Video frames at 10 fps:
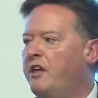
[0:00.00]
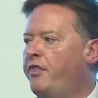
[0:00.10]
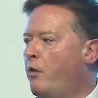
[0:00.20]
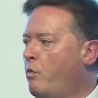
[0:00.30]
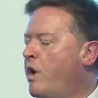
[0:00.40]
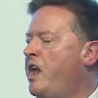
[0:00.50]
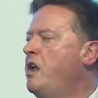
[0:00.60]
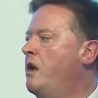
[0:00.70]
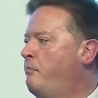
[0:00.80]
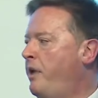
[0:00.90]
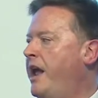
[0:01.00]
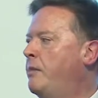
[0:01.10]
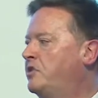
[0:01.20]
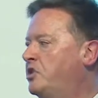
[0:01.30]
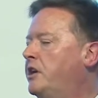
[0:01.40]
that we pay a
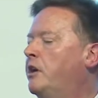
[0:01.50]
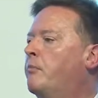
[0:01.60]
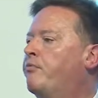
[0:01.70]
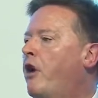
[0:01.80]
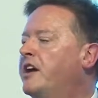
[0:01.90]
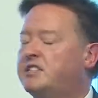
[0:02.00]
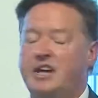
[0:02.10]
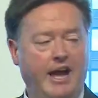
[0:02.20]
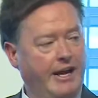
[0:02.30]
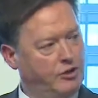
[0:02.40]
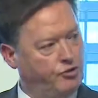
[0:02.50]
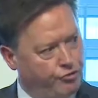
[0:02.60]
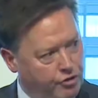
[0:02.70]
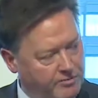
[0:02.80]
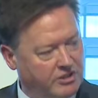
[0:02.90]
particular price and
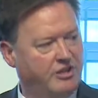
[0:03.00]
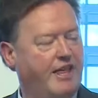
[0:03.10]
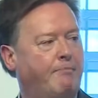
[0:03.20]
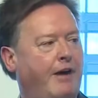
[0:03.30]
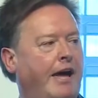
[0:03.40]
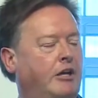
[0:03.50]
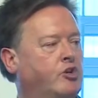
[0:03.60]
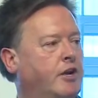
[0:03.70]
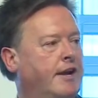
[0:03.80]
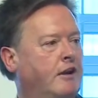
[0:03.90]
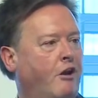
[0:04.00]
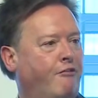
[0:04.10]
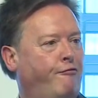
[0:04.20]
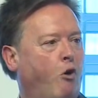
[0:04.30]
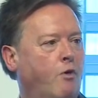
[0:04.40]
contribute to that package going
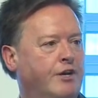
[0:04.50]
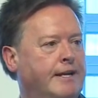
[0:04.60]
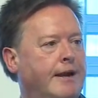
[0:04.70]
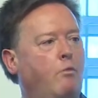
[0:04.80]
forward.